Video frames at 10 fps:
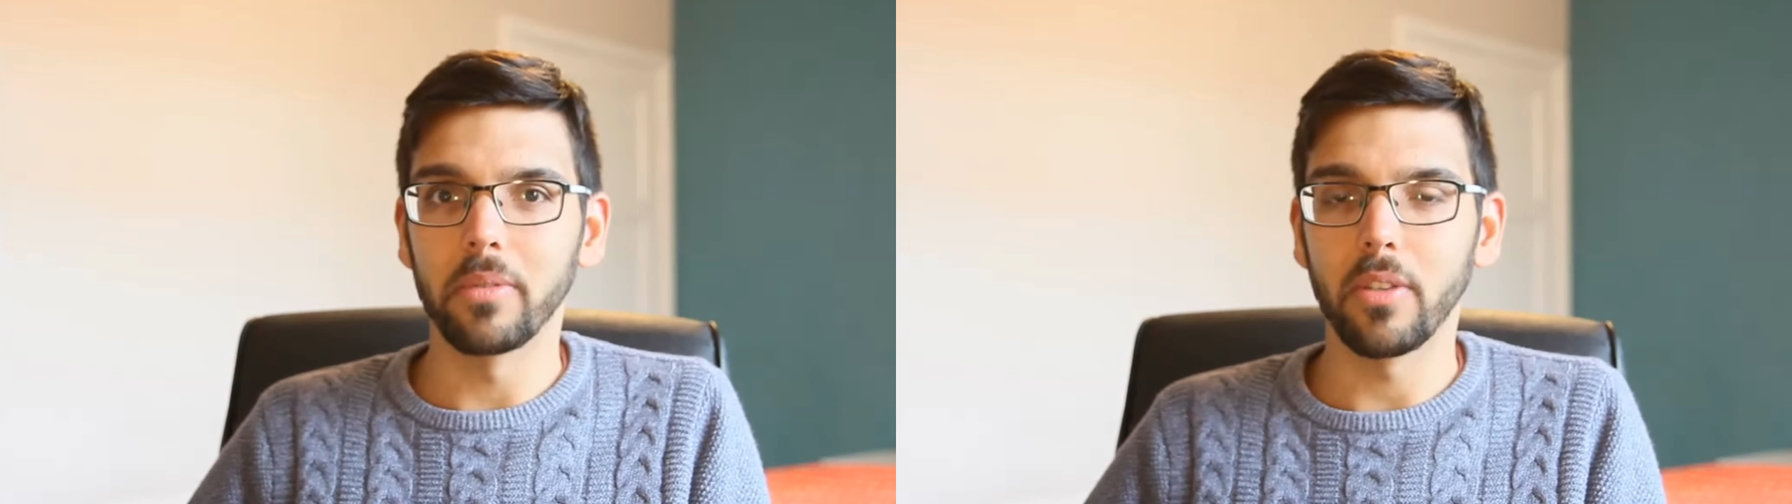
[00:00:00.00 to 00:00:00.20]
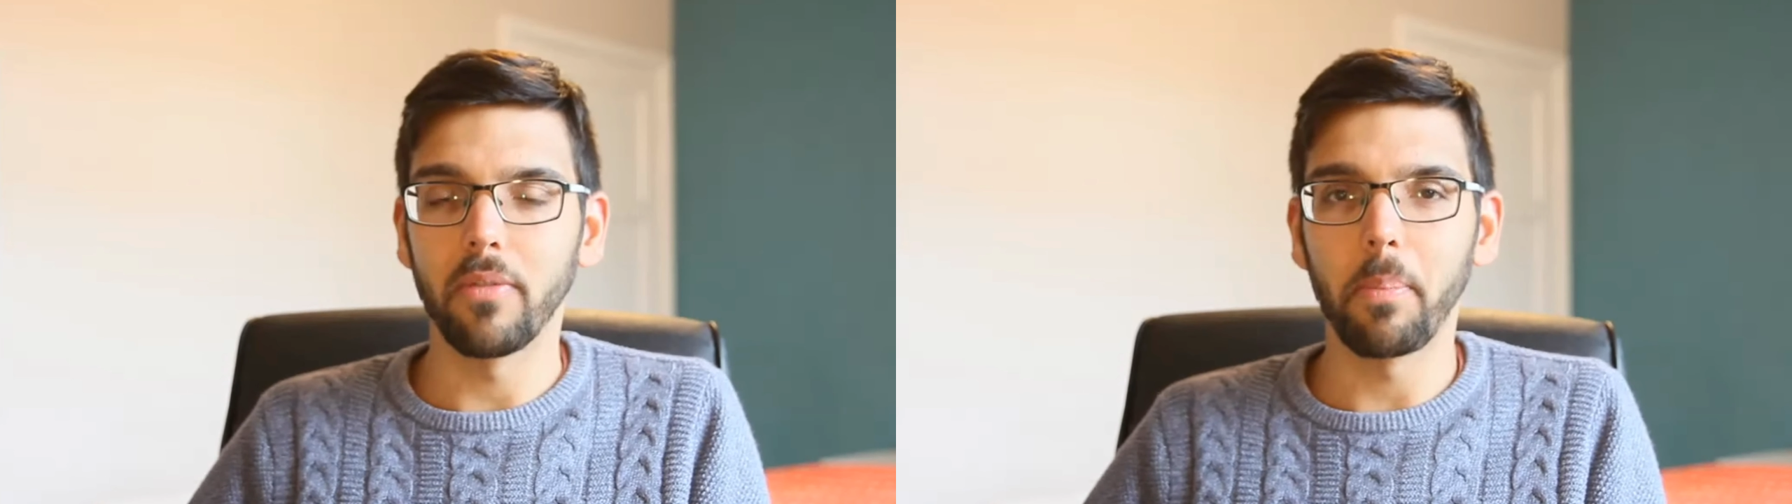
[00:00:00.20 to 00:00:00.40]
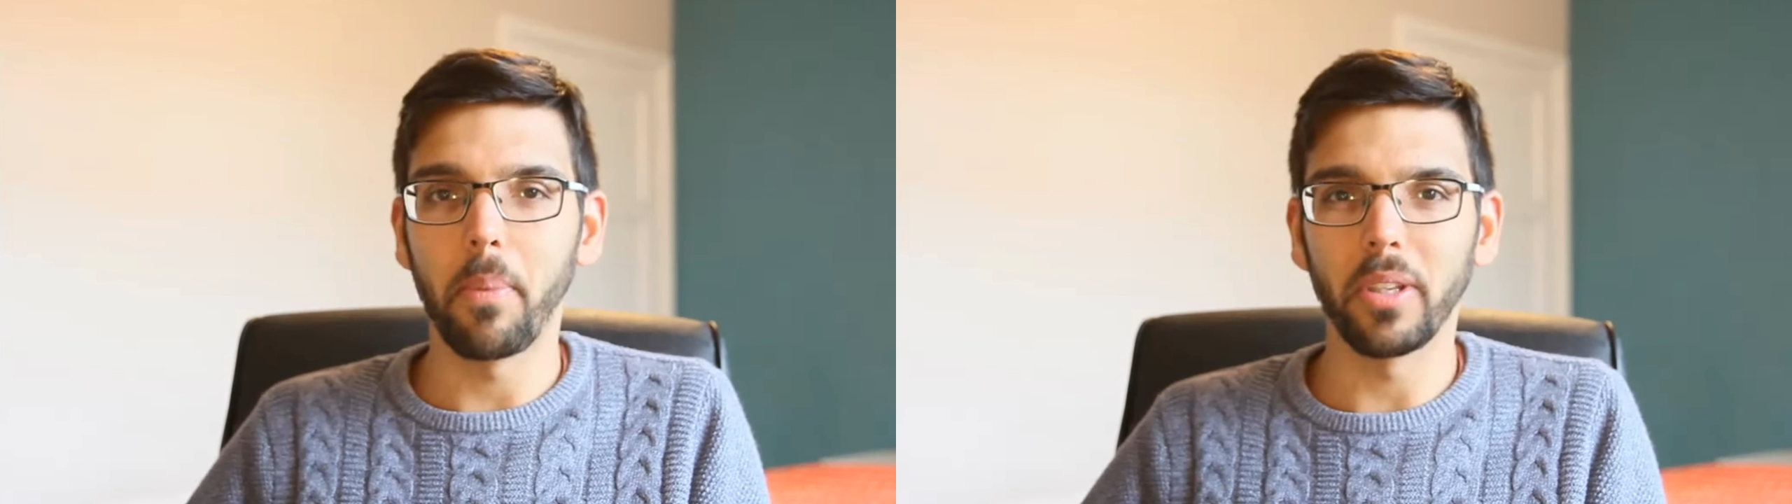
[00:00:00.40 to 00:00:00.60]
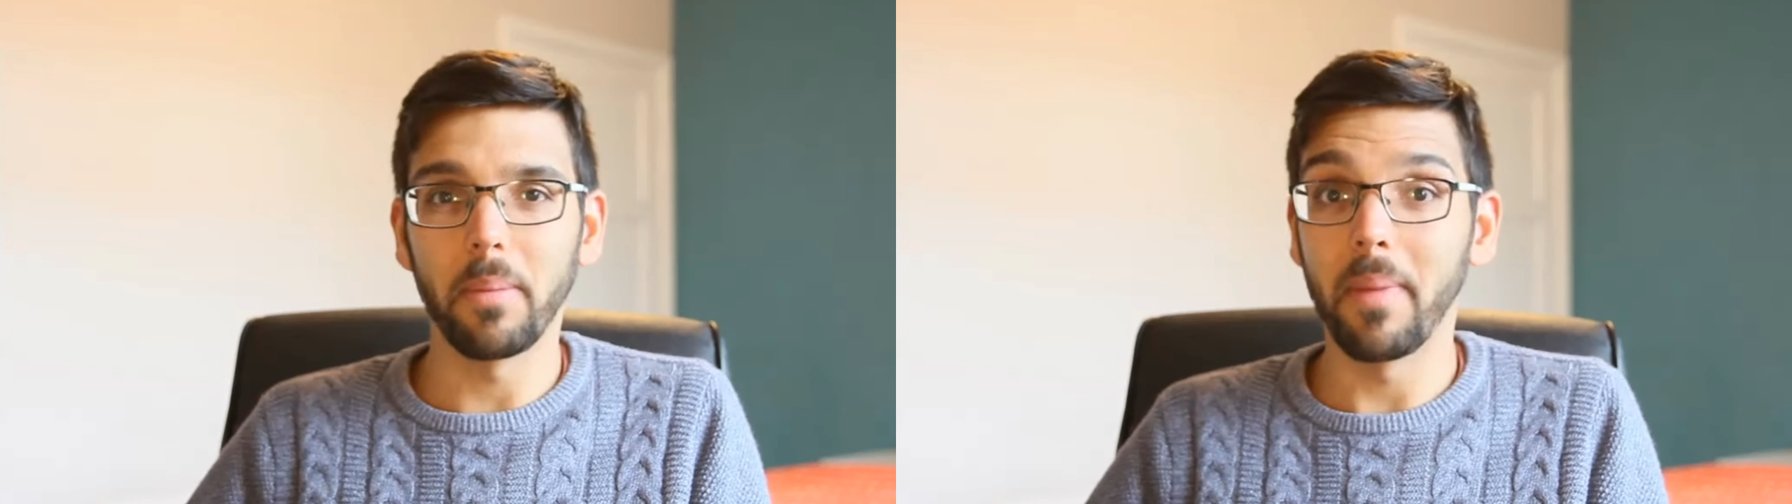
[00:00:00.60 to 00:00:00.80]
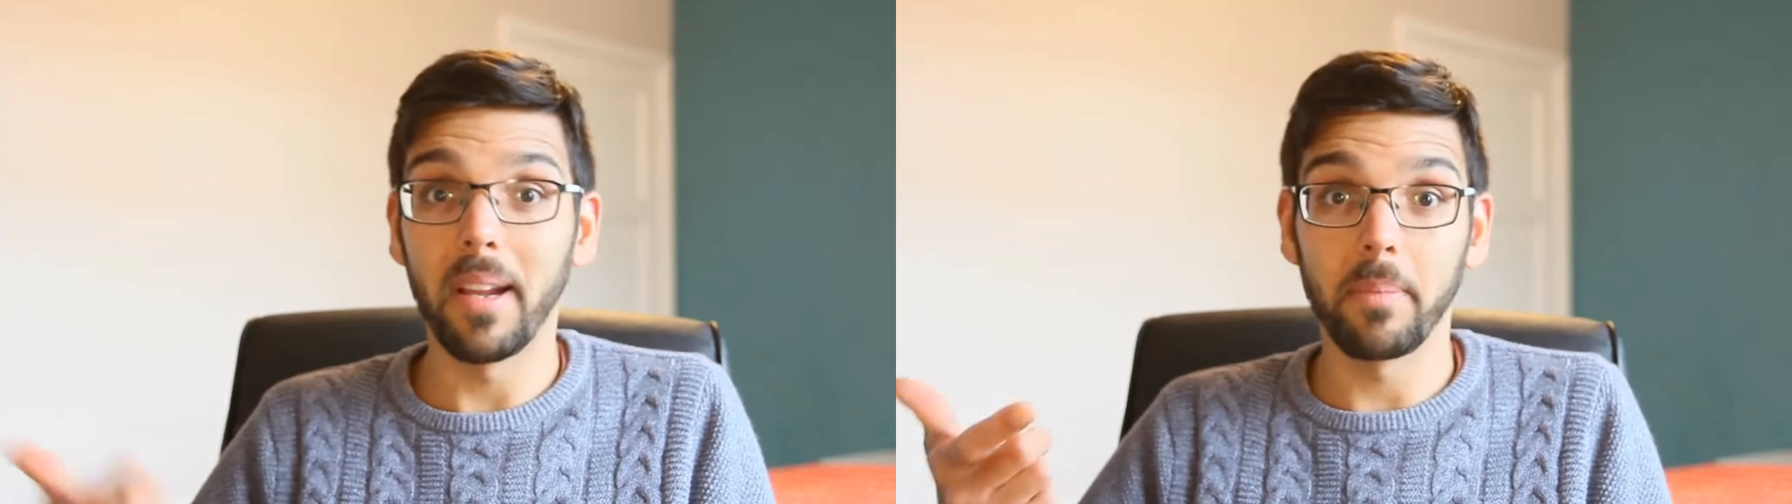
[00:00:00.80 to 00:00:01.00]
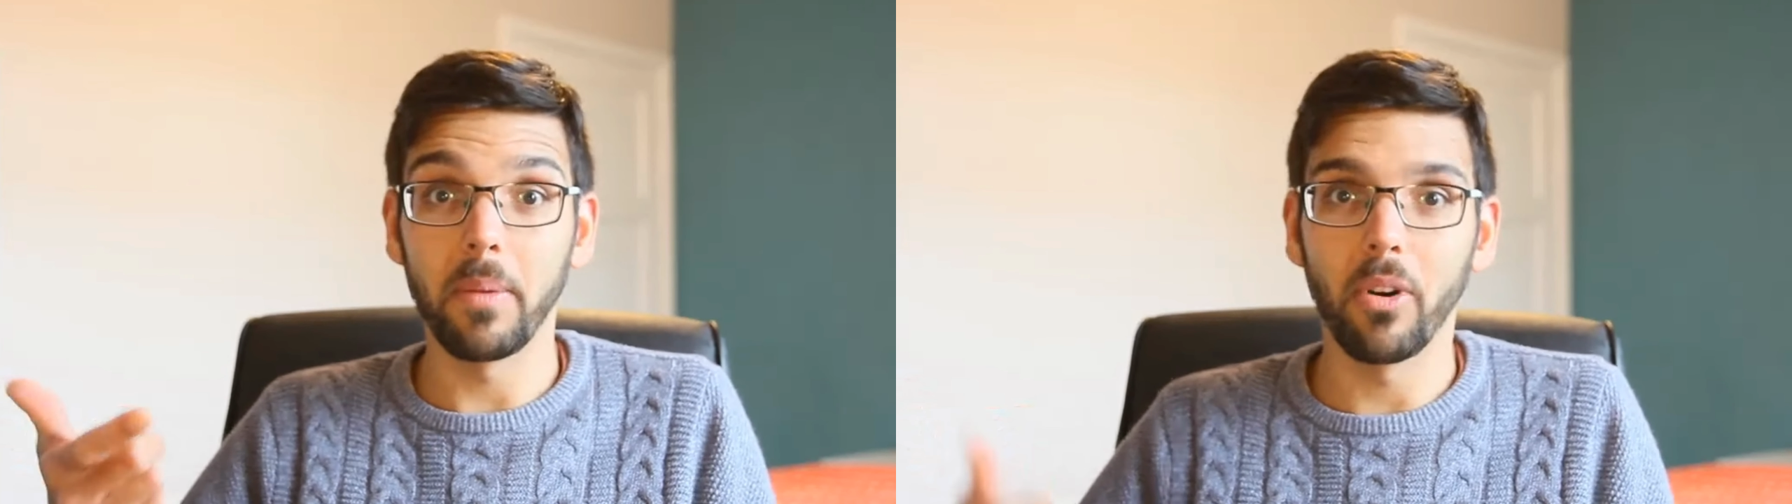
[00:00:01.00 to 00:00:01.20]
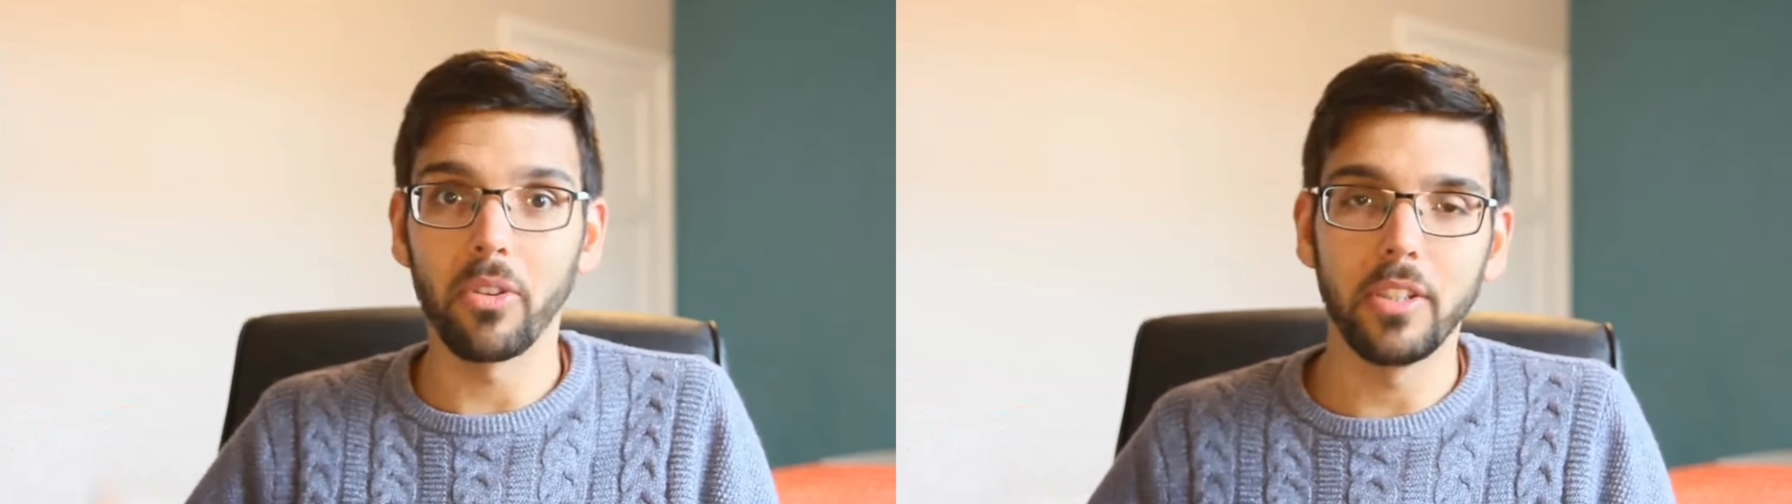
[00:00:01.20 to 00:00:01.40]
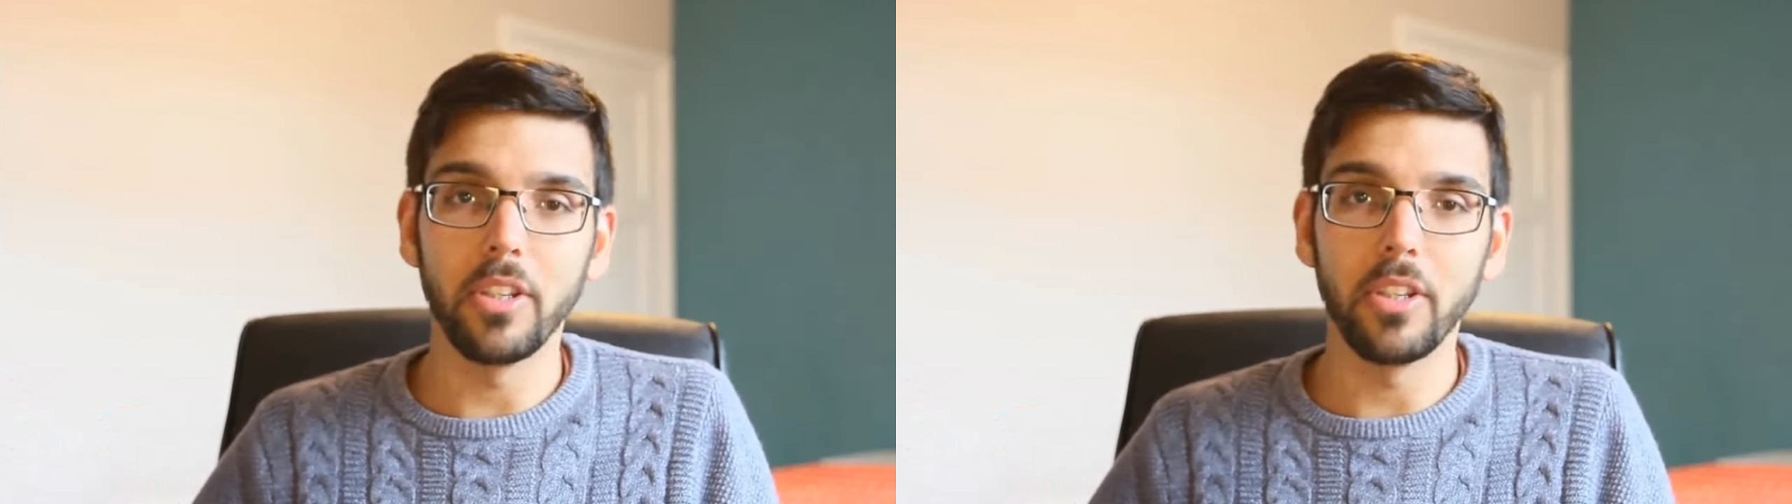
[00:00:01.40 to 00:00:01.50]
to the point you might be watching